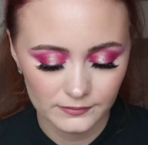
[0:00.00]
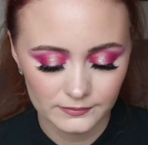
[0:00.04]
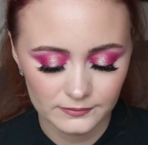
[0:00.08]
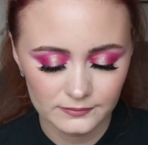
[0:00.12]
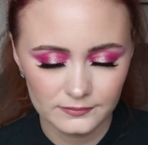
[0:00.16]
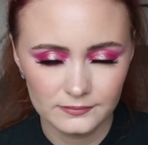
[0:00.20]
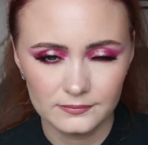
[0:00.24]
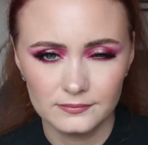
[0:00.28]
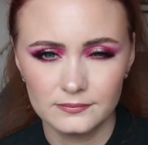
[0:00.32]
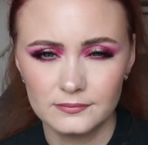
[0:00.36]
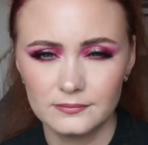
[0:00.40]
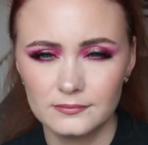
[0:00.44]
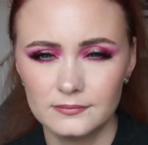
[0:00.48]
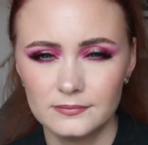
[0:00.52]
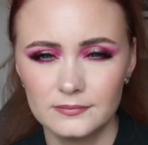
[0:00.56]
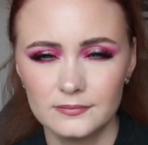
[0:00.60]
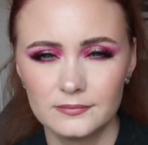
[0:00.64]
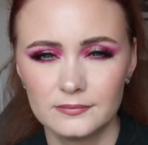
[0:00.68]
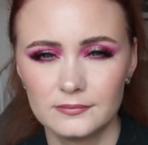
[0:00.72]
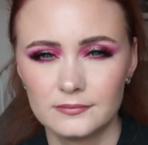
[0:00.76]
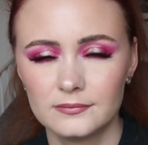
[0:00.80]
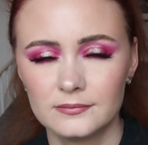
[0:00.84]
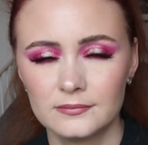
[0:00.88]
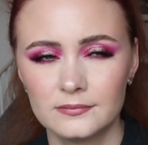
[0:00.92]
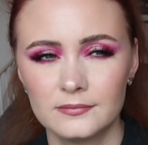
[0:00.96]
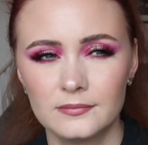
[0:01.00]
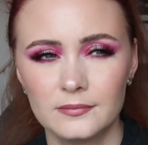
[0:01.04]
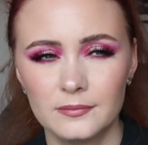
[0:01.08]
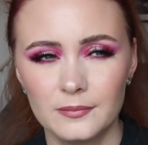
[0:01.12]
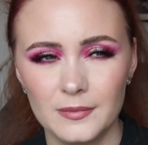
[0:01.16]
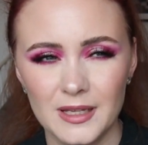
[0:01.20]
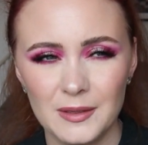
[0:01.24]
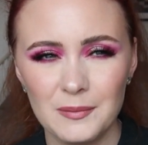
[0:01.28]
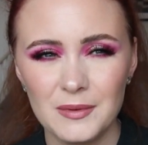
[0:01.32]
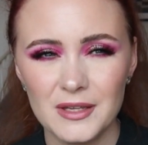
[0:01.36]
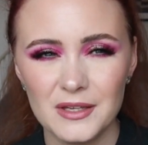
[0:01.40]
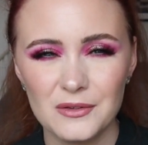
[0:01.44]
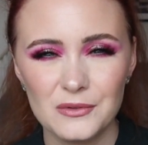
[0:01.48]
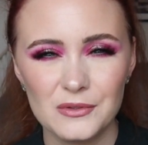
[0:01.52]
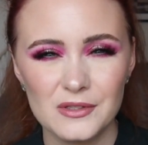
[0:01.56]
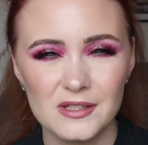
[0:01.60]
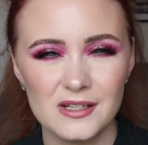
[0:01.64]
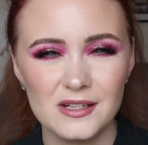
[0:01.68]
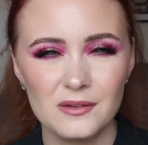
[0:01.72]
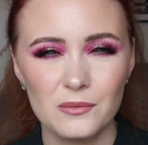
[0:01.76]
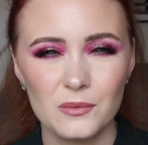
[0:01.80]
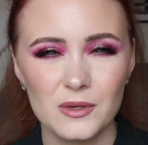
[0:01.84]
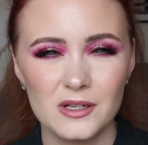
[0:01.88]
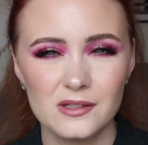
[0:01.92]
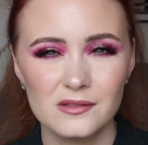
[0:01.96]
Maybe used
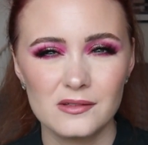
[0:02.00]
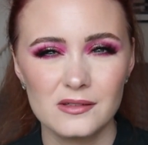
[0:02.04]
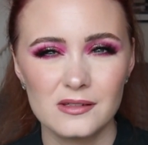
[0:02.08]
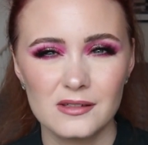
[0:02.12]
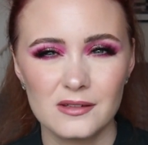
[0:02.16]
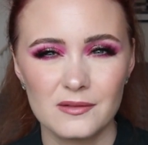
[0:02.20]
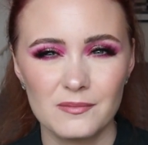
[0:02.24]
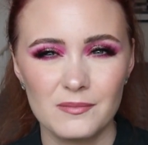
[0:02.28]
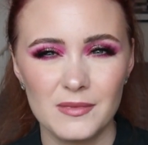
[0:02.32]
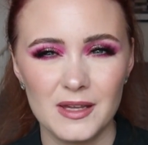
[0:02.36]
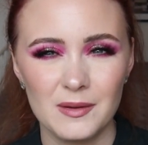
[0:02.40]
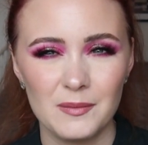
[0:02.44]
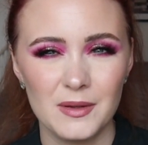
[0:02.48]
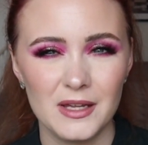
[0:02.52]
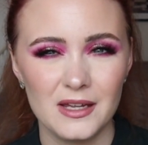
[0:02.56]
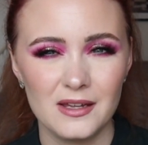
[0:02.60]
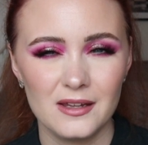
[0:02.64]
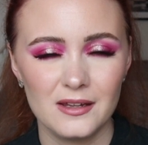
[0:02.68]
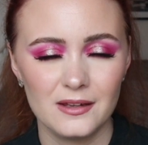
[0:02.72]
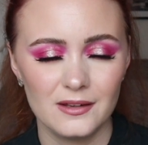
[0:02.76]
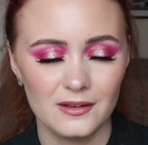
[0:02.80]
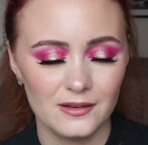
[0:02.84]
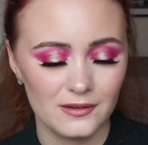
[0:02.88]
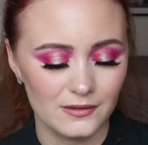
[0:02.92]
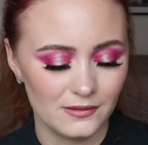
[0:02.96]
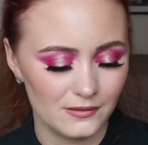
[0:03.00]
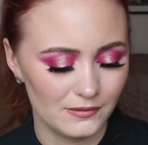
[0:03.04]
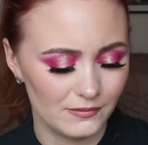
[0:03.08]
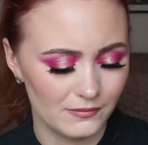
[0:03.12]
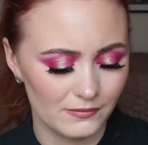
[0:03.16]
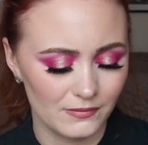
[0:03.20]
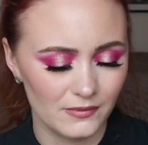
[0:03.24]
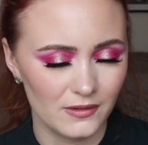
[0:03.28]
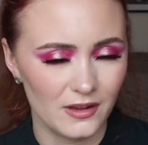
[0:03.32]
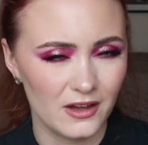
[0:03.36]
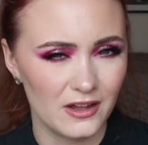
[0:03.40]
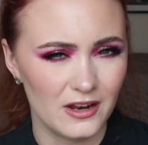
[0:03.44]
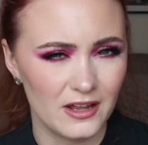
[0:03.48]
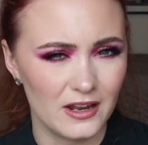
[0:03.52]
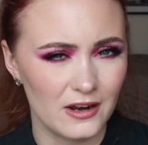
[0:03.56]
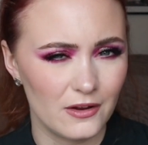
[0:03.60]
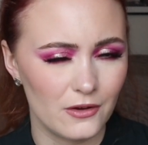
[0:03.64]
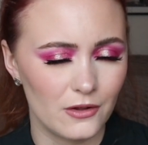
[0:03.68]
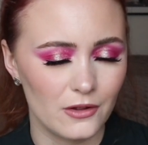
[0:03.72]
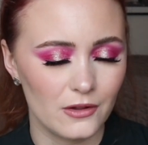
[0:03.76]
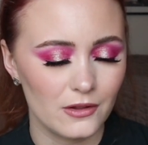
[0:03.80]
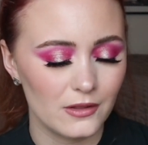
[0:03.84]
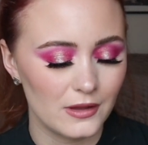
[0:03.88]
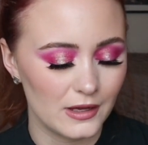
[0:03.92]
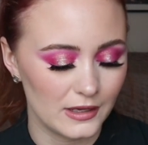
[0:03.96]
it once, maybe not at
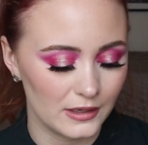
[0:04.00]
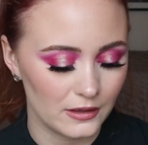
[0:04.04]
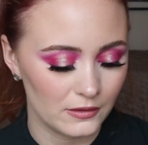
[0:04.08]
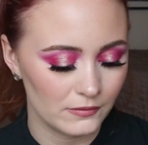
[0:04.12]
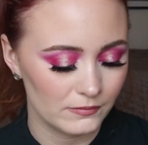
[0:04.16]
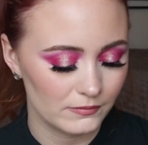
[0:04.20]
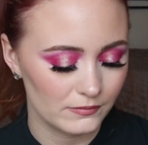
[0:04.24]
all.